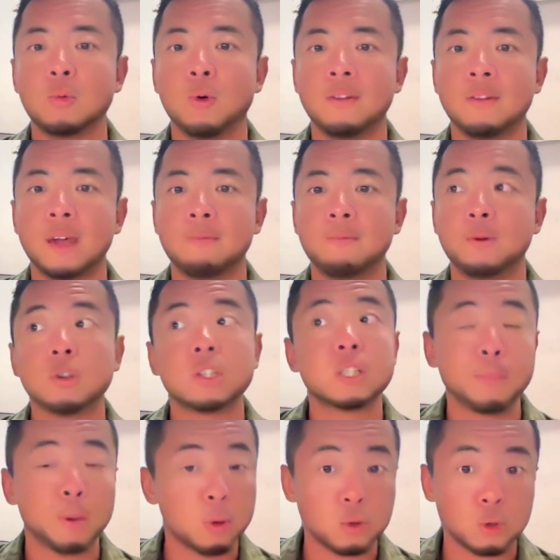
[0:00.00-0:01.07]
what they feel
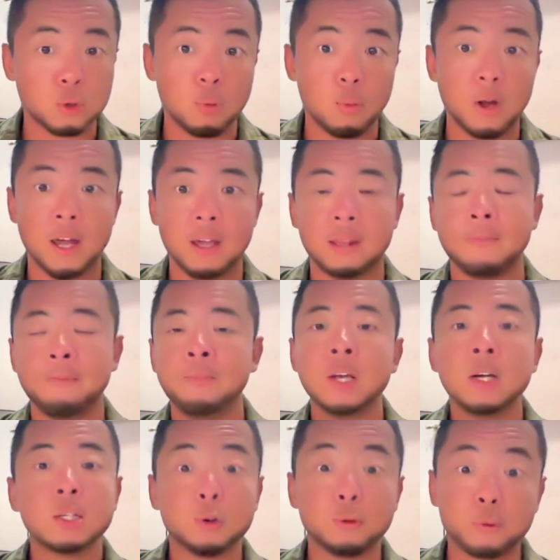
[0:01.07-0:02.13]
spiritual with.
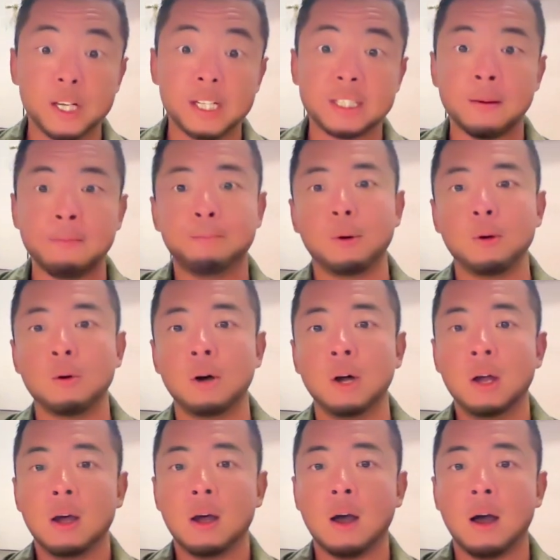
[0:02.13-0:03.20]
So for example,
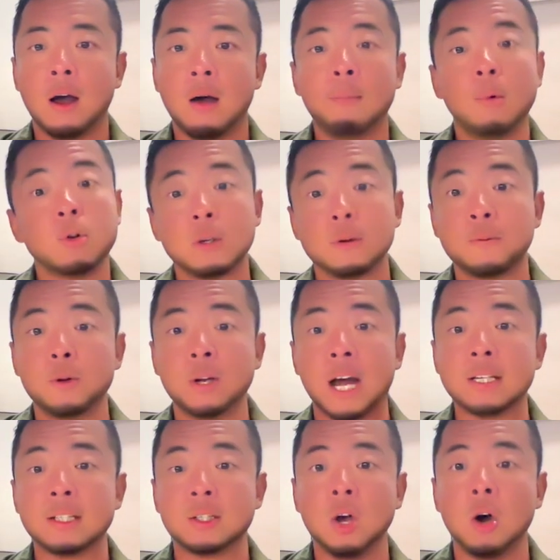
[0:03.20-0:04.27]
most of you
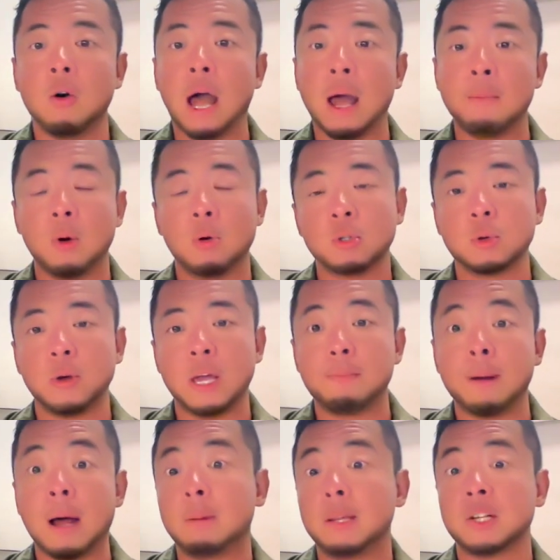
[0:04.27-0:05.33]
guys know I'm also a
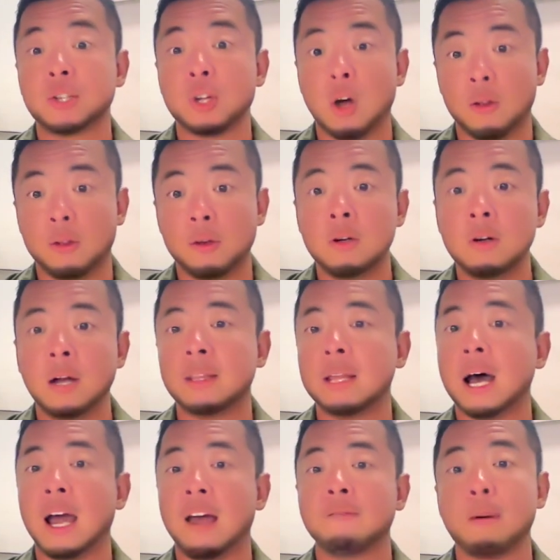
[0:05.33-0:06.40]
published author,
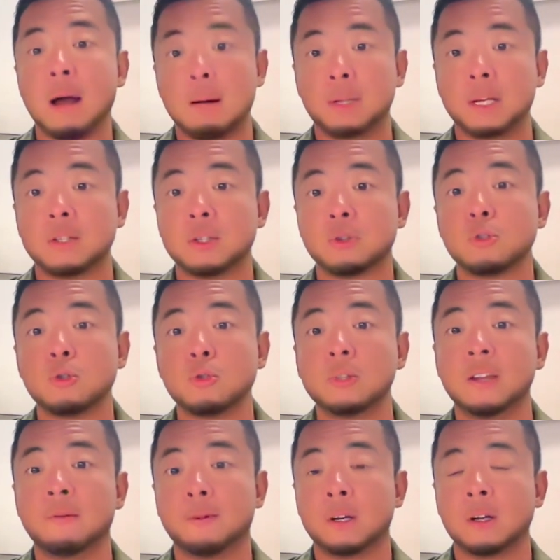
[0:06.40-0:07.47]
and I have published two
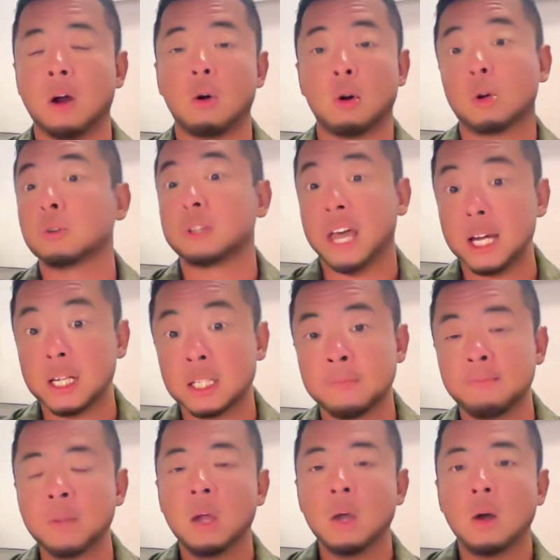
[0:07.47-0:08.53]
different oracle
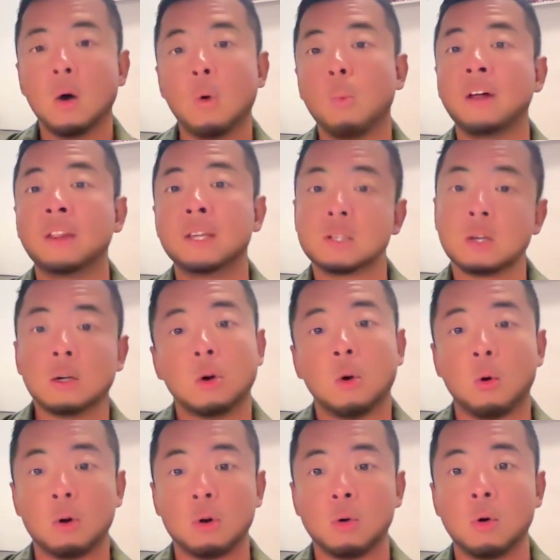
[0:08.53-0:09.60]
decks. One is called the
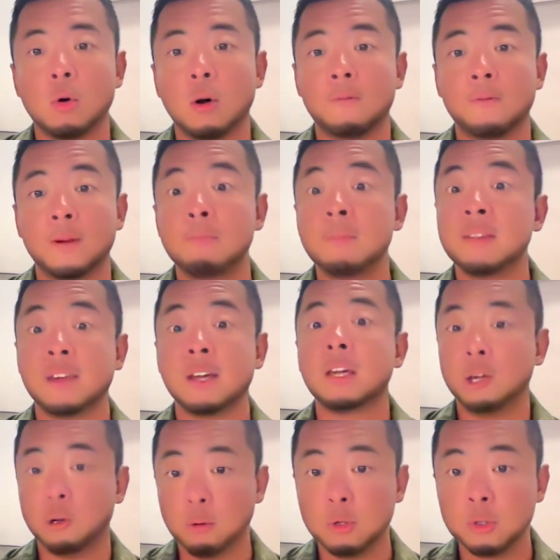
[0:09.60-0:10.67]
Oracle of the Mythic
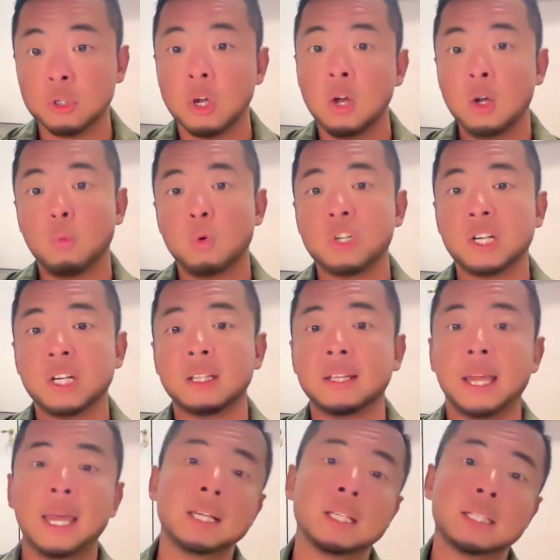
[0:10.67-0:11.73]
Heroes, which
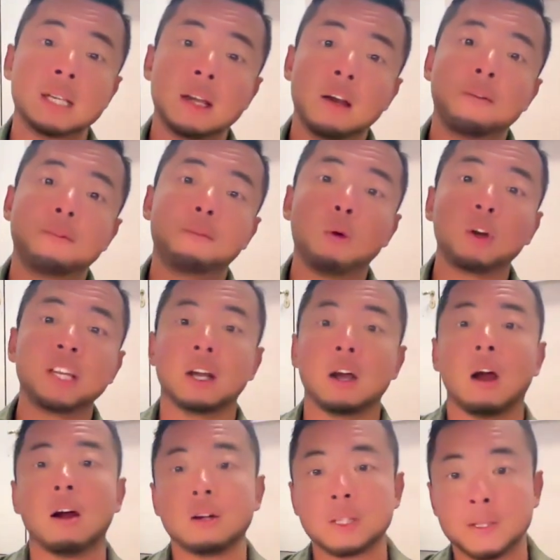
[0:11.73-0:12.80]
contains 40
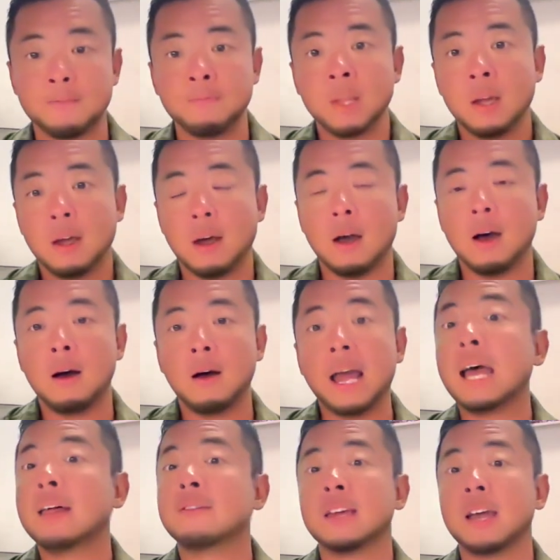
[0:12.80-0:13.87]
cards.
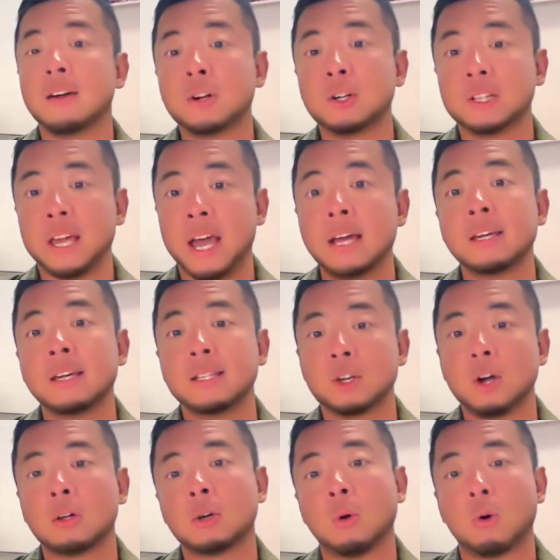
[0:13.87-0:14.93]
And the other deck
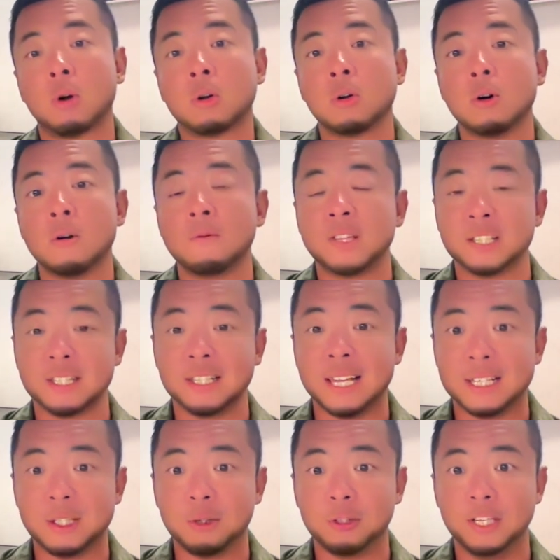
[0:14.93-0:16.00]
is called Oracle of the
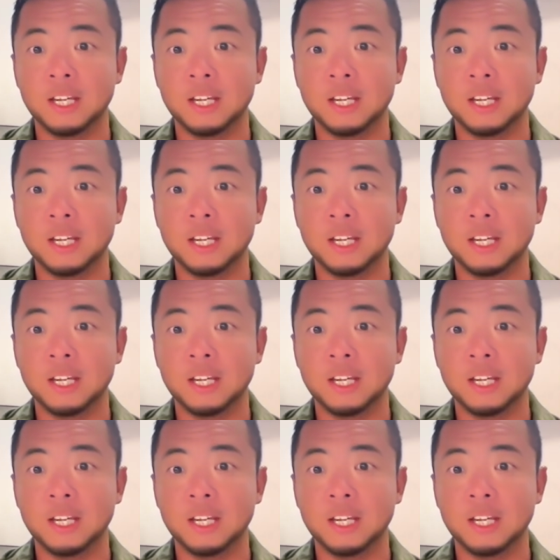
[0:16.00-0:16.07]
Celestial